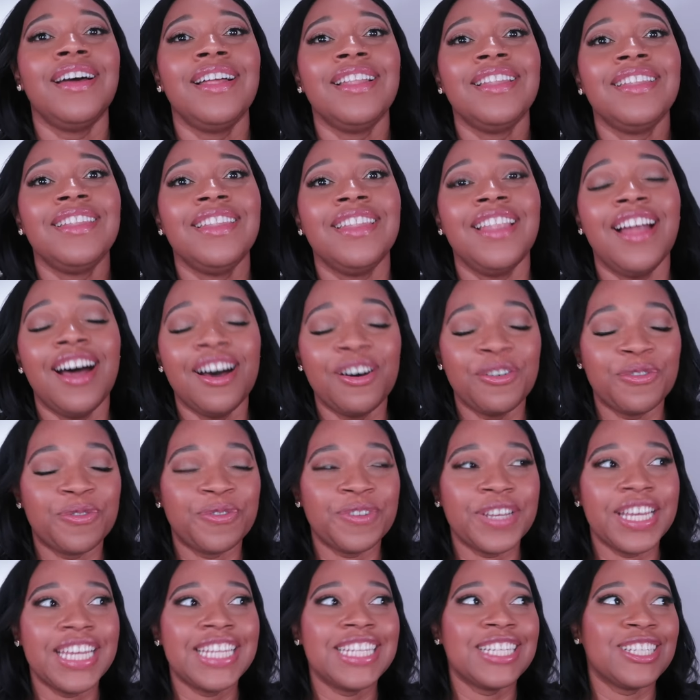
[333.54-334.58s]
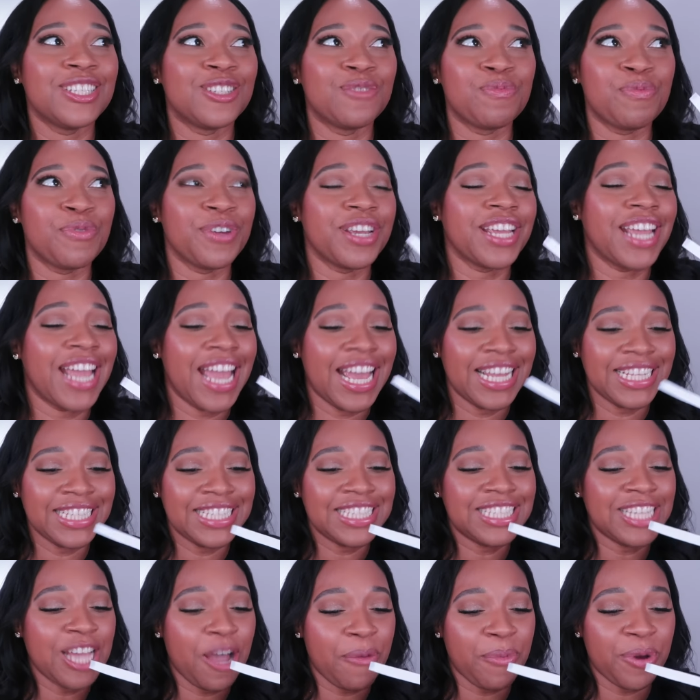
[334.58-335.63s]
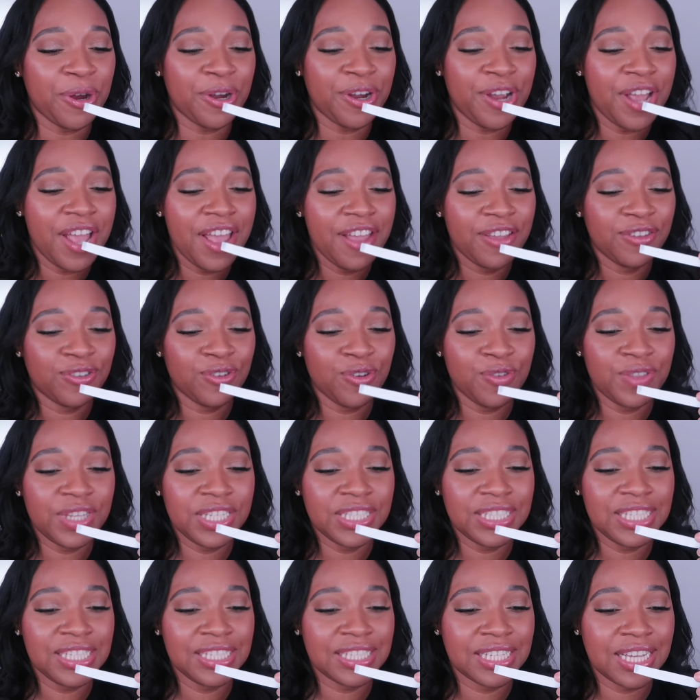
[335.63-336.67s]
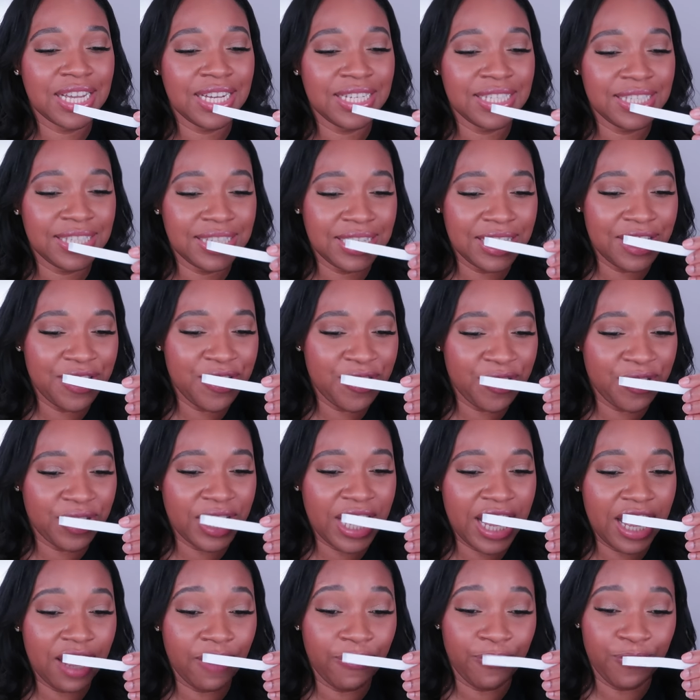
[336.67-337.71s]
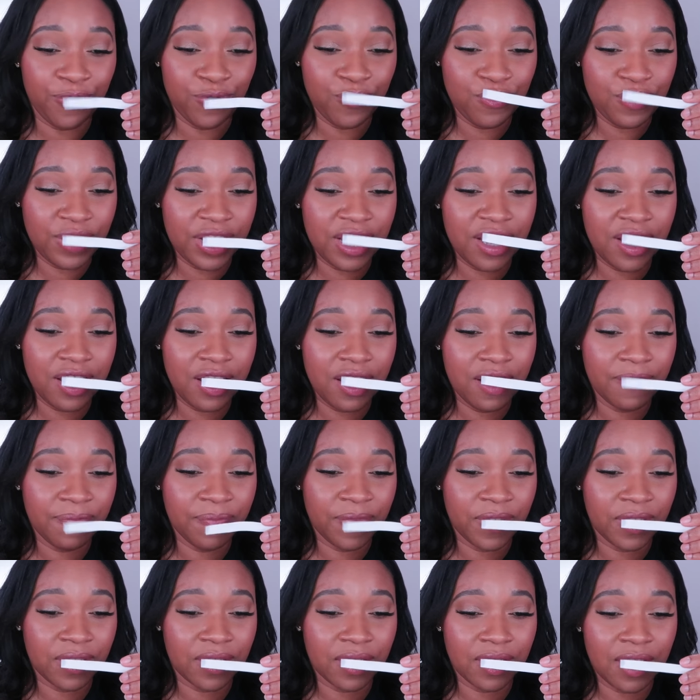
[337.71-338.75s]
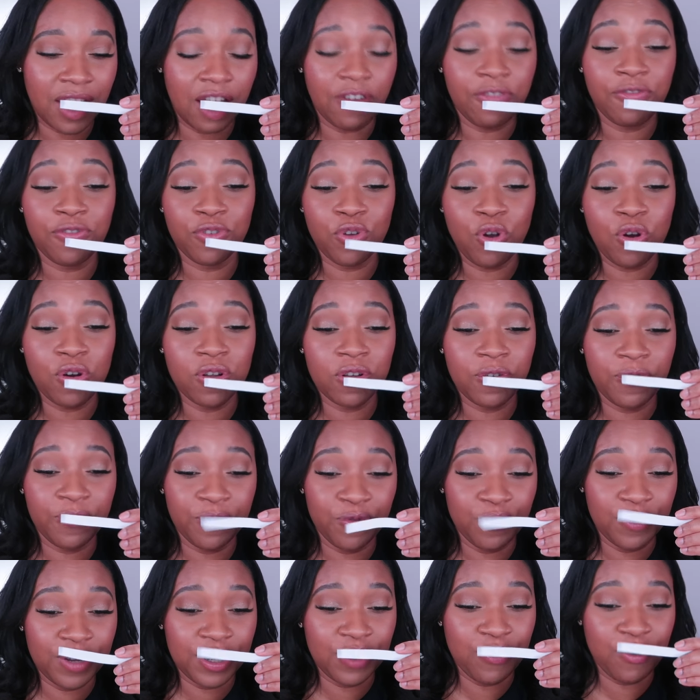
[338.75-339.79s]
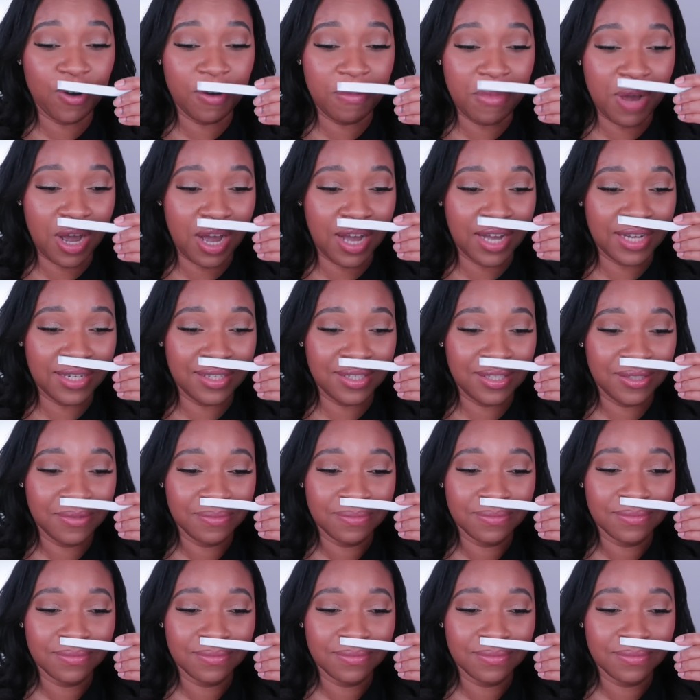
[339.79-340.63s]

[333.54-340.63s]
love in the spring and summer. So this is considered a floral fruity gourmand.